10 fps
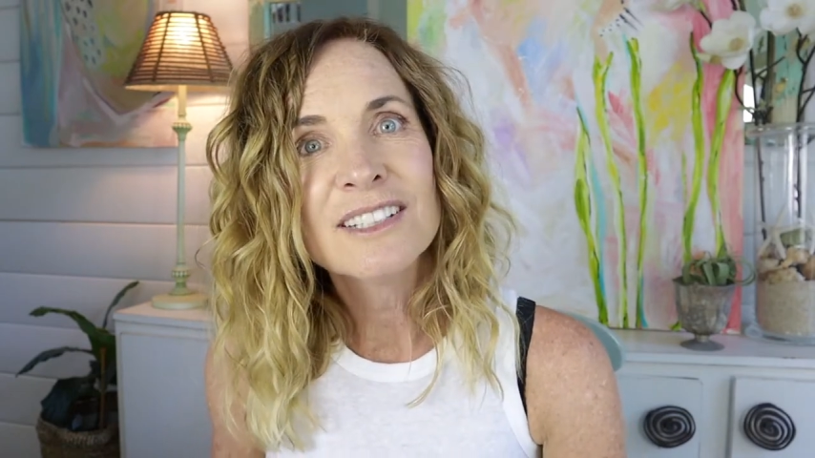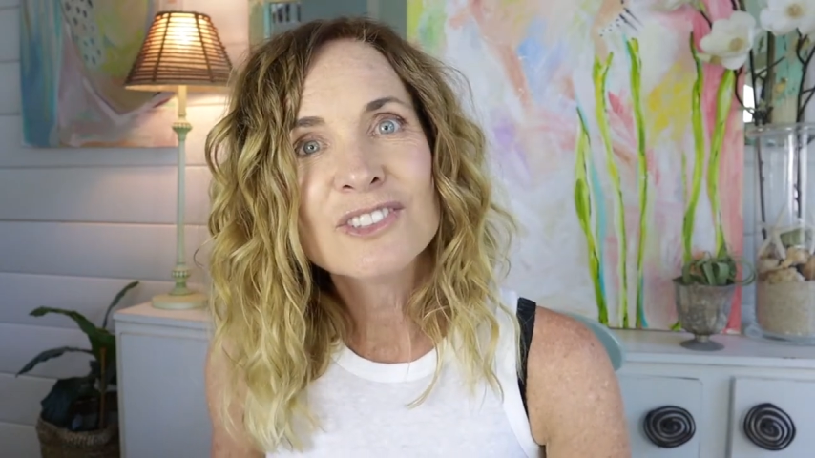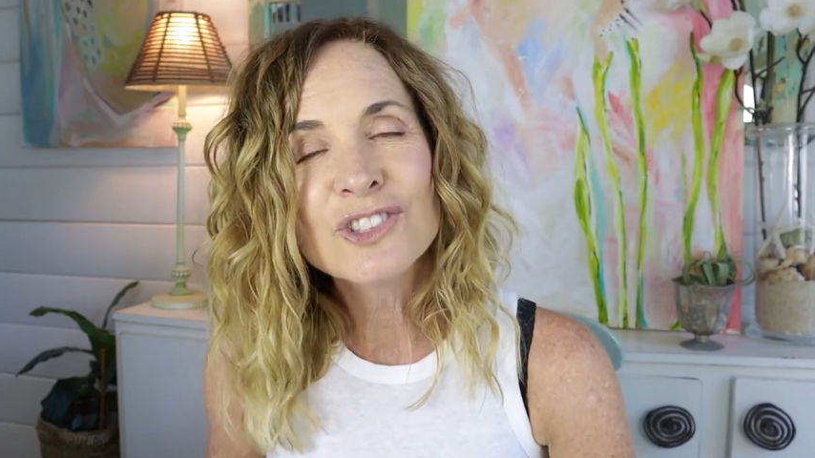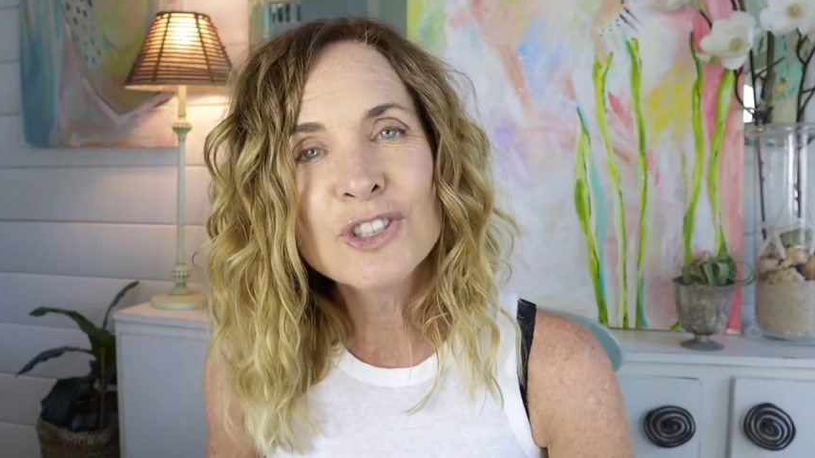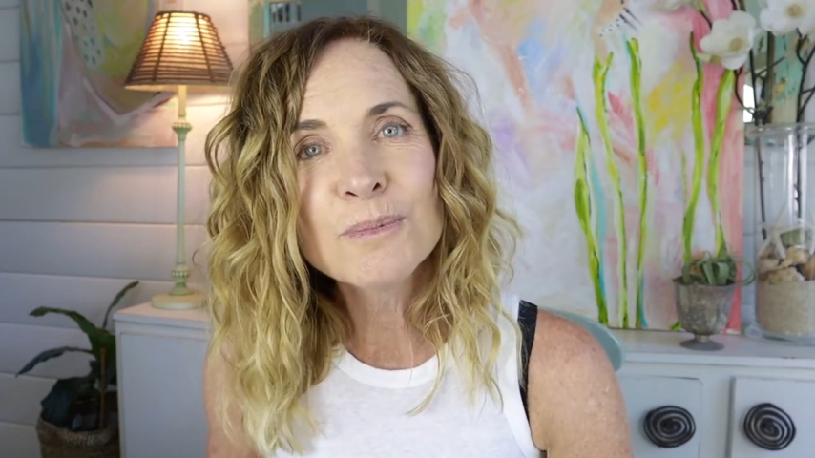
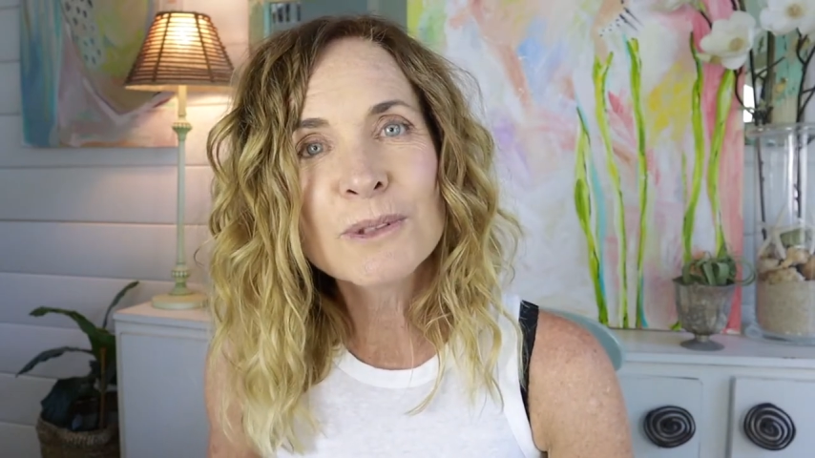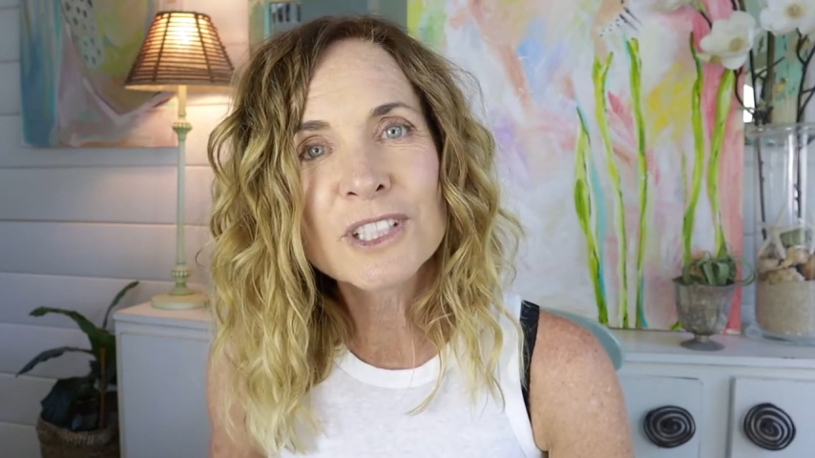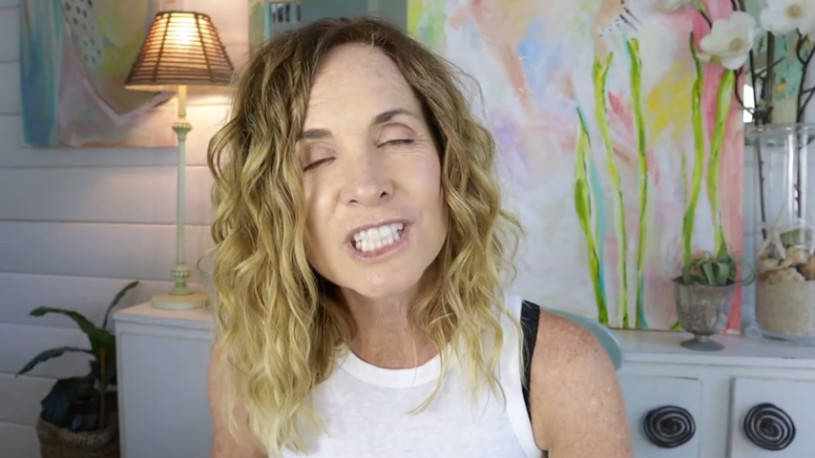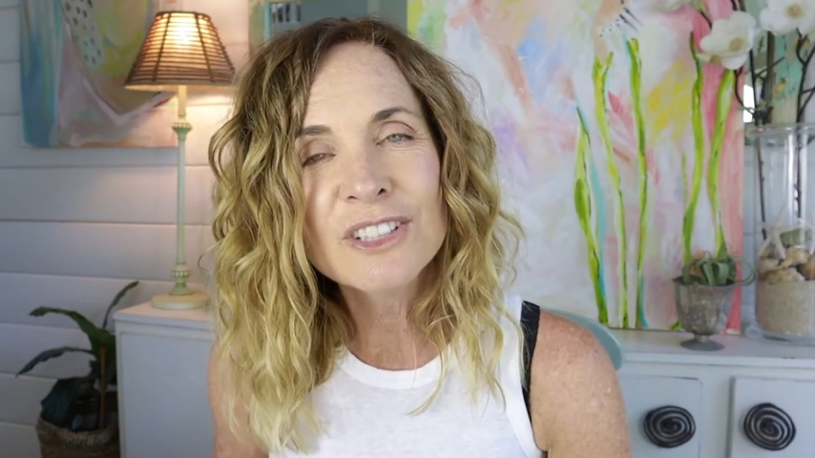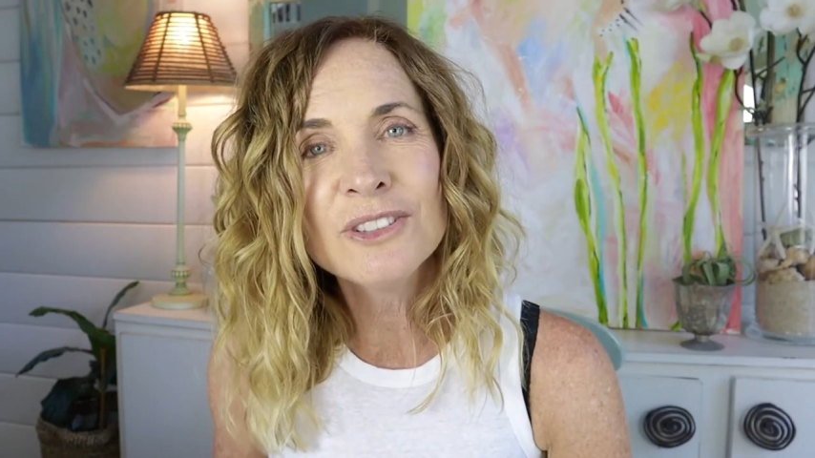super
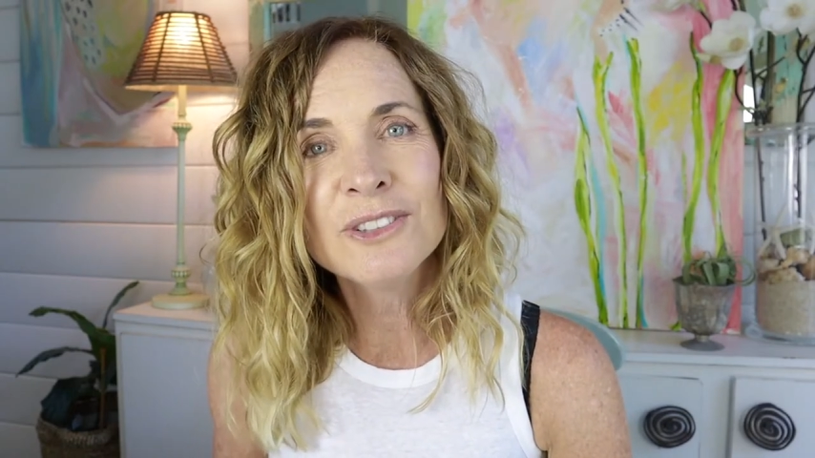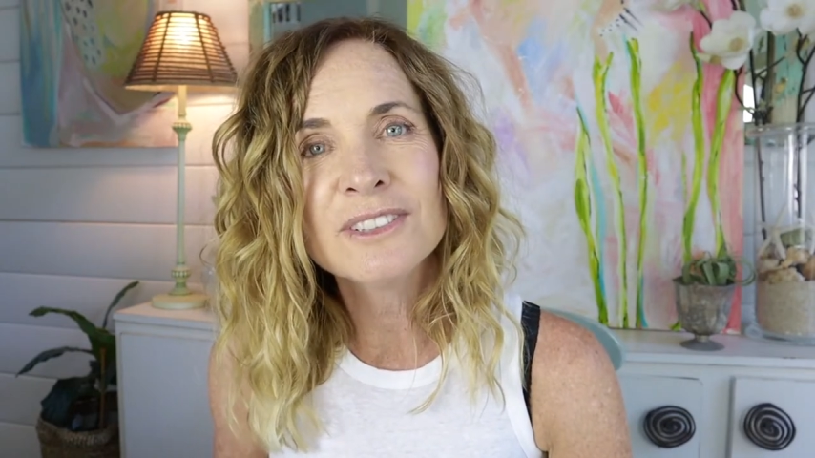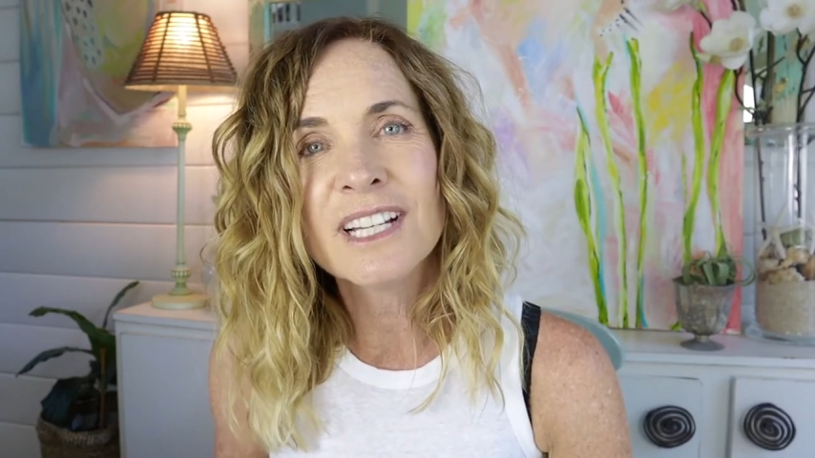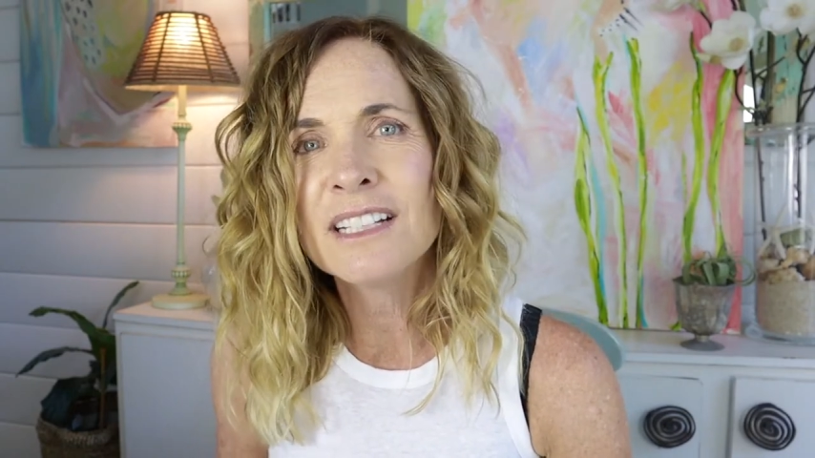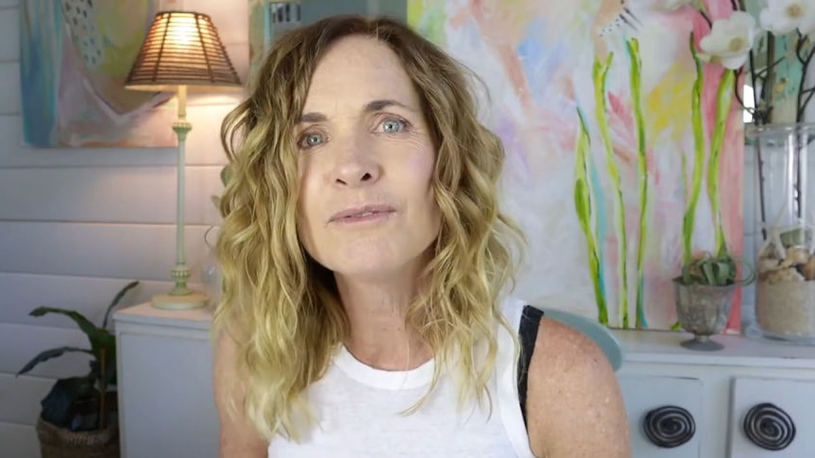
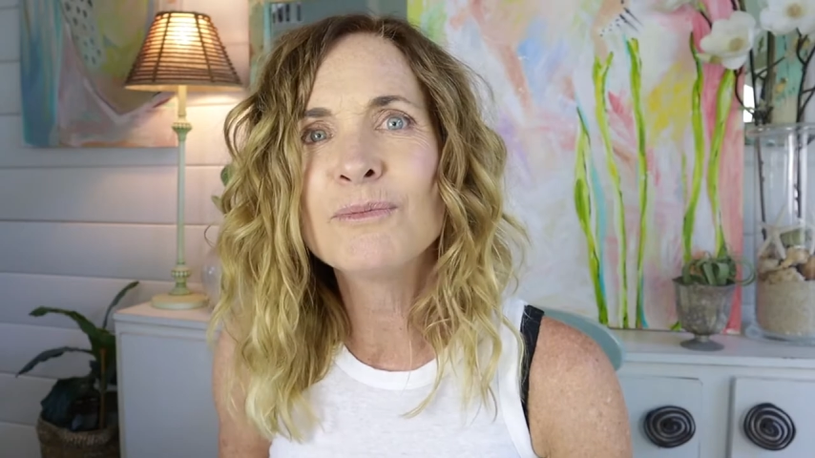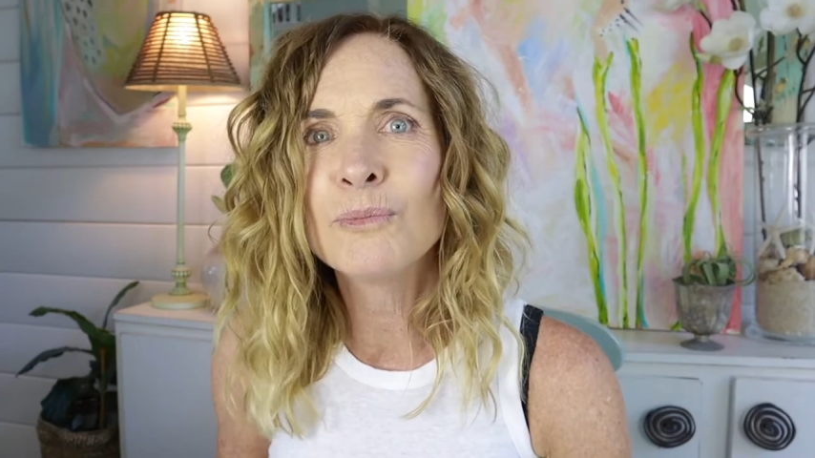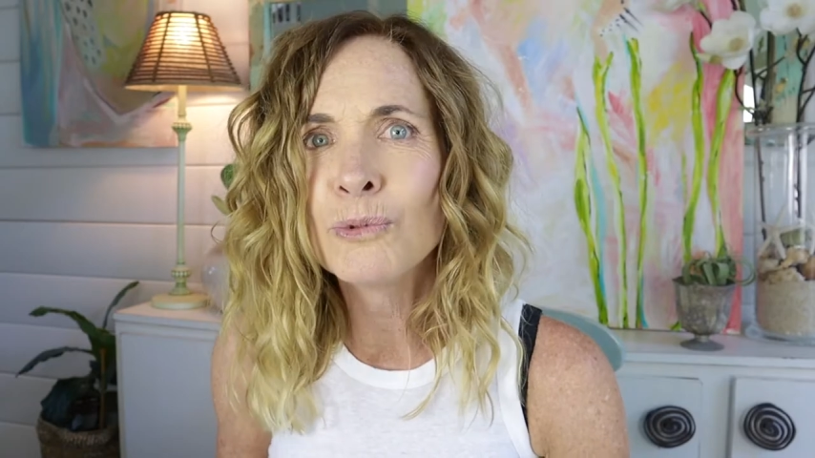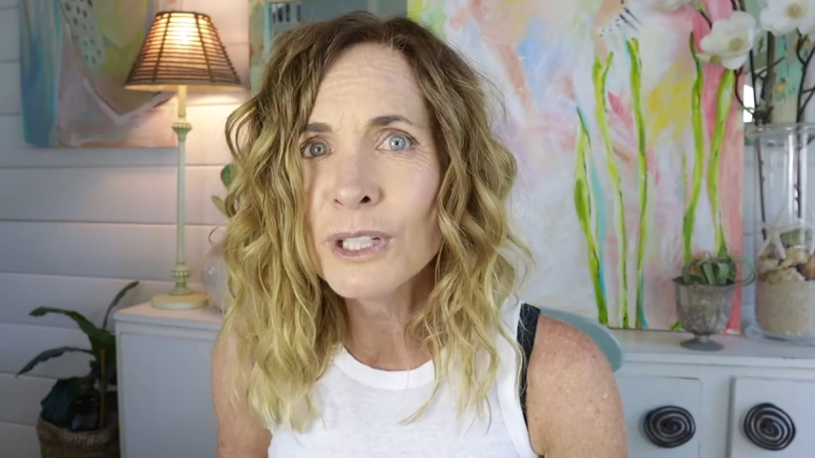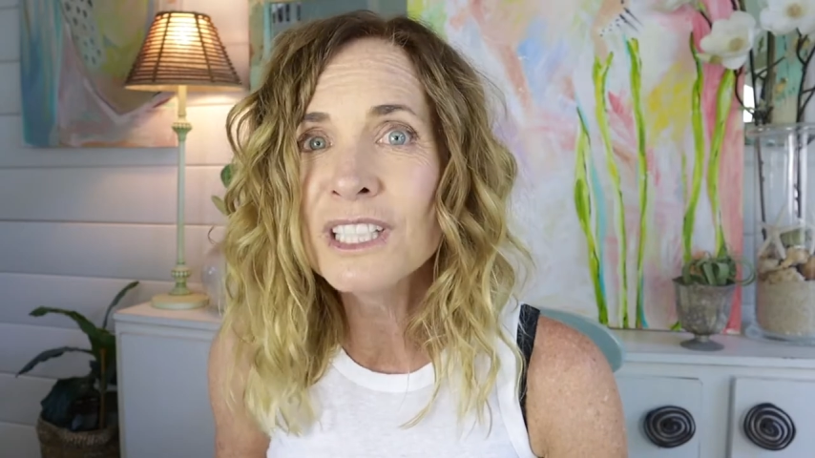cute,
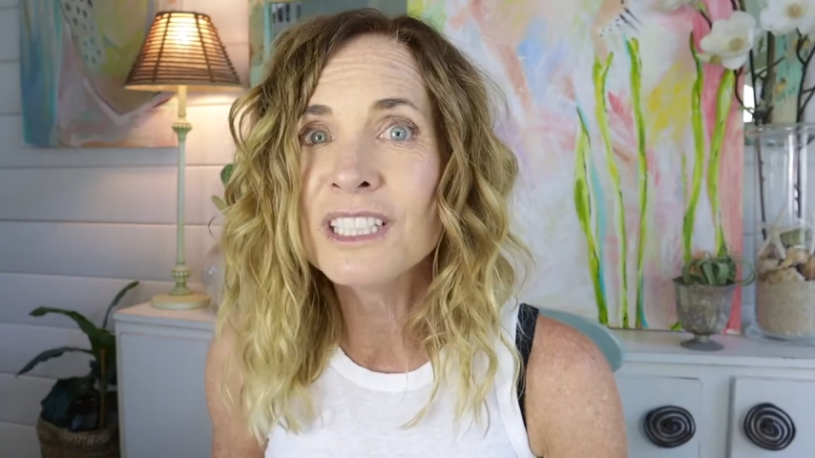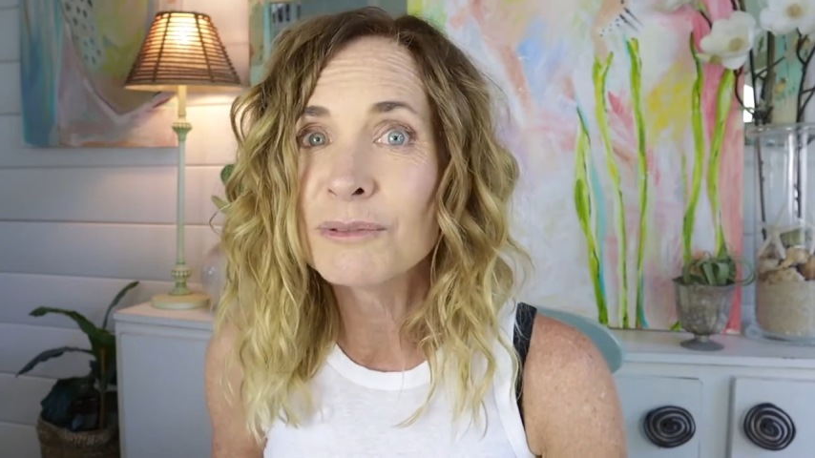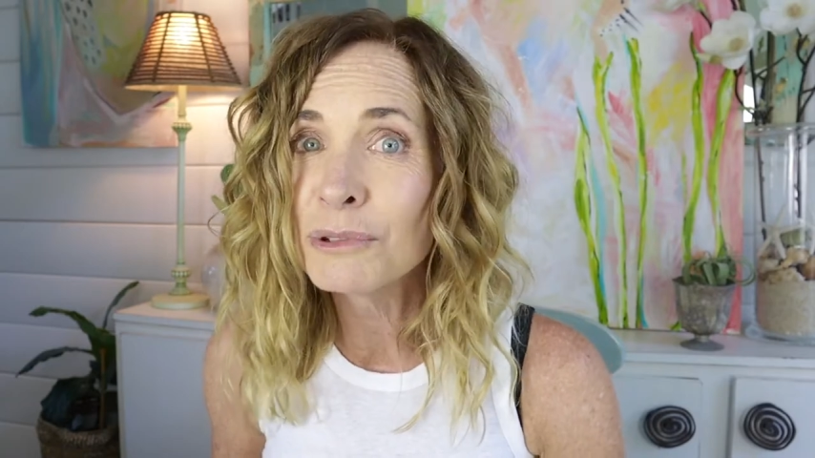and really,